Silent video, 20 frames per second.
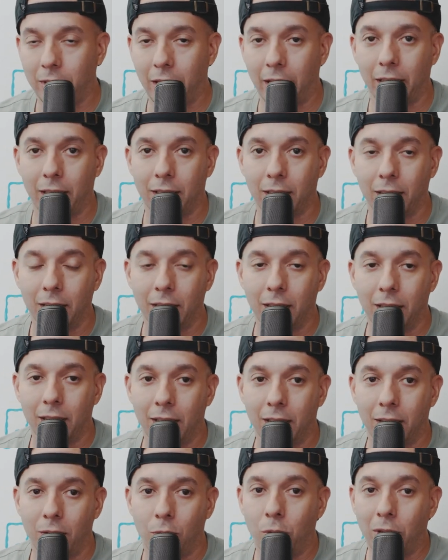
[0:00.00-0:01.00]
Like,
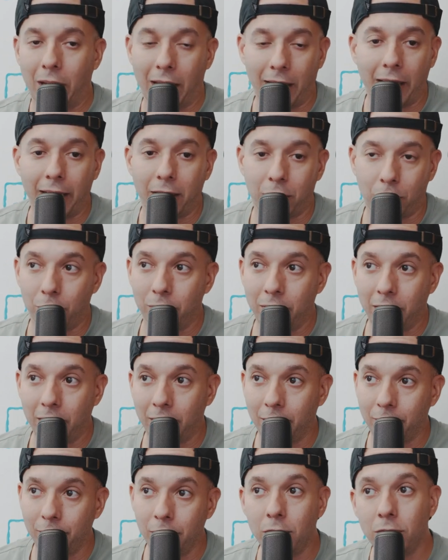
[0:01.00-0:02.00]
would I like 30
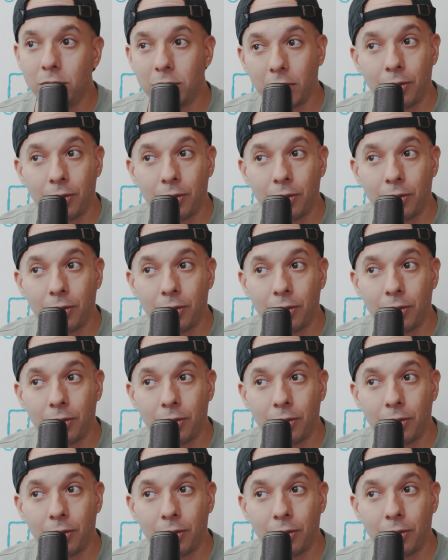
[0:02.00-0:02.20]
interviews?